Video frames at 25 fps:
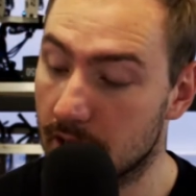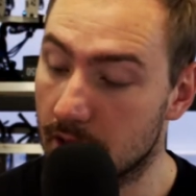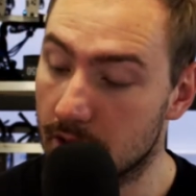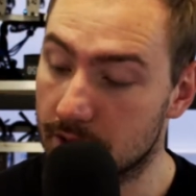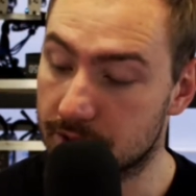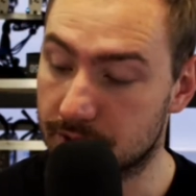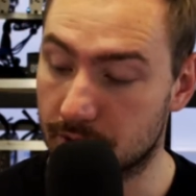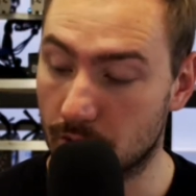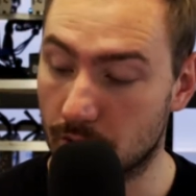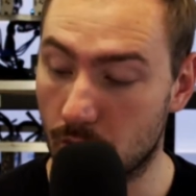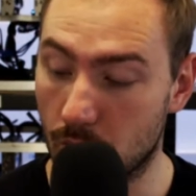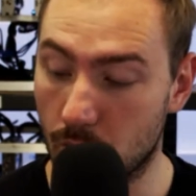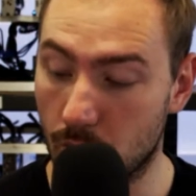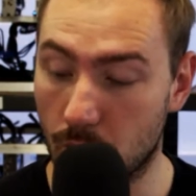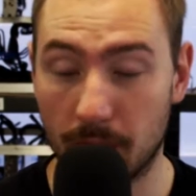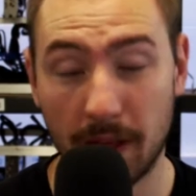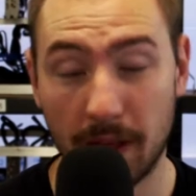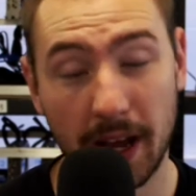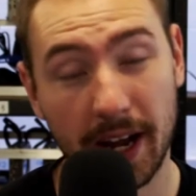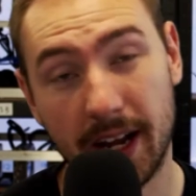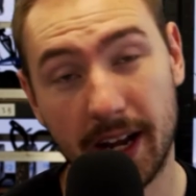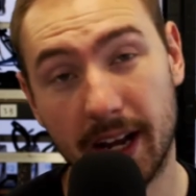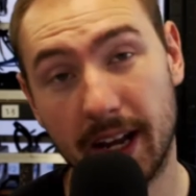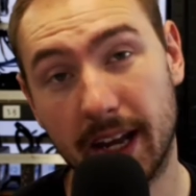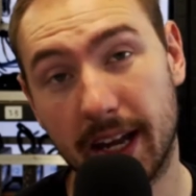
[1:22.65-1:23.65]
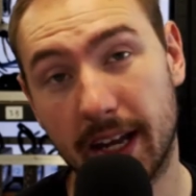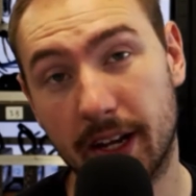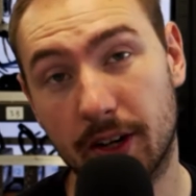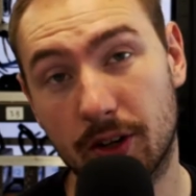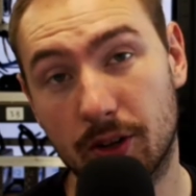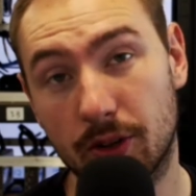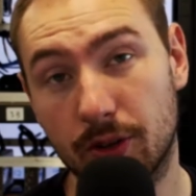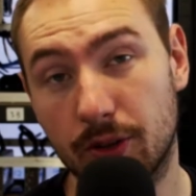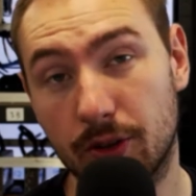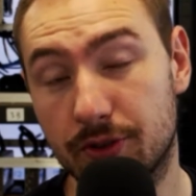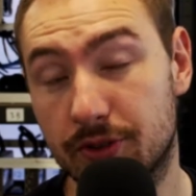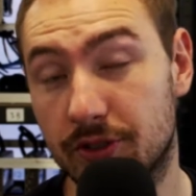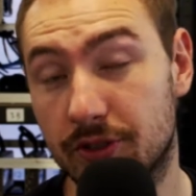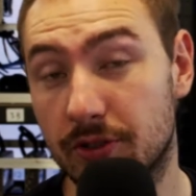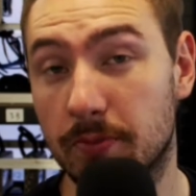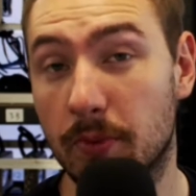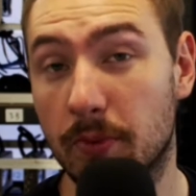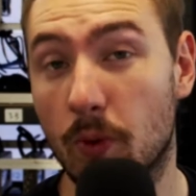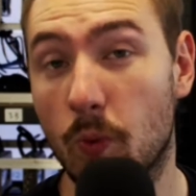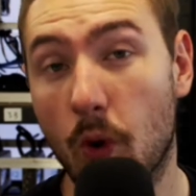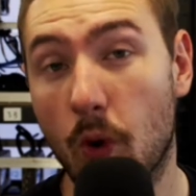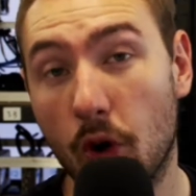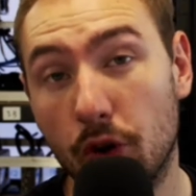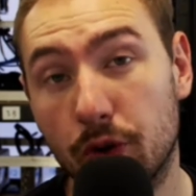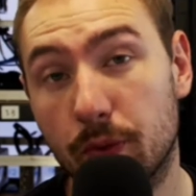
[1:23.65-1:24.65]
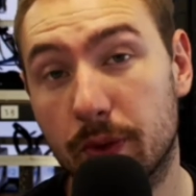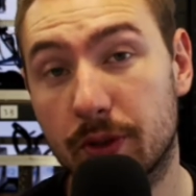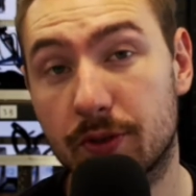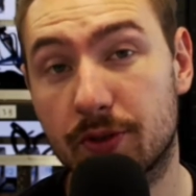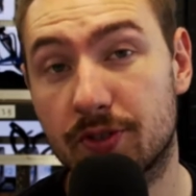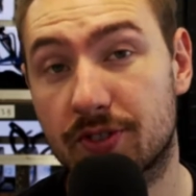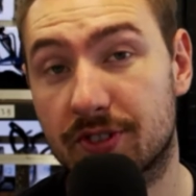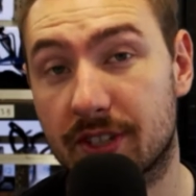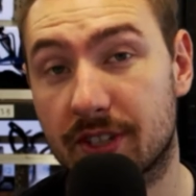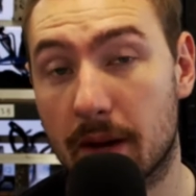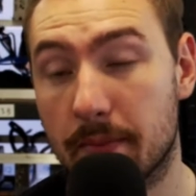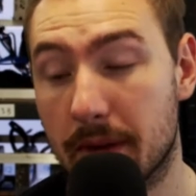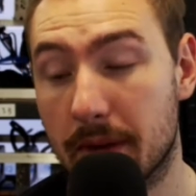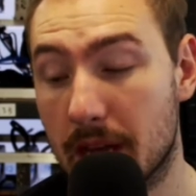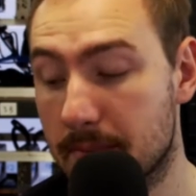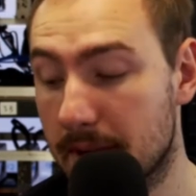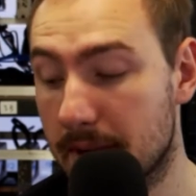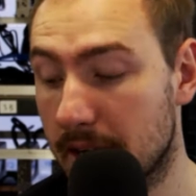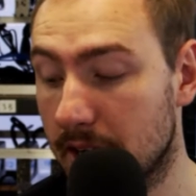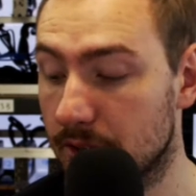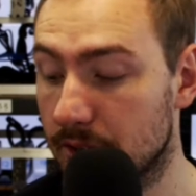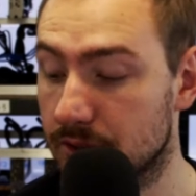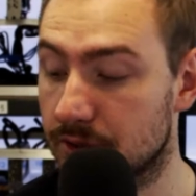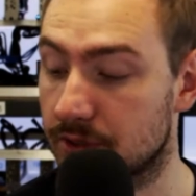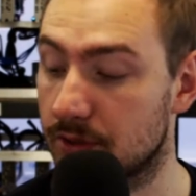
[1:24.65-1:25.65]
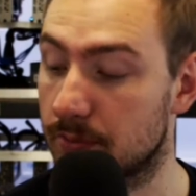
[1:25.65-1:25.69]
So that includes number 1, which was scam emails,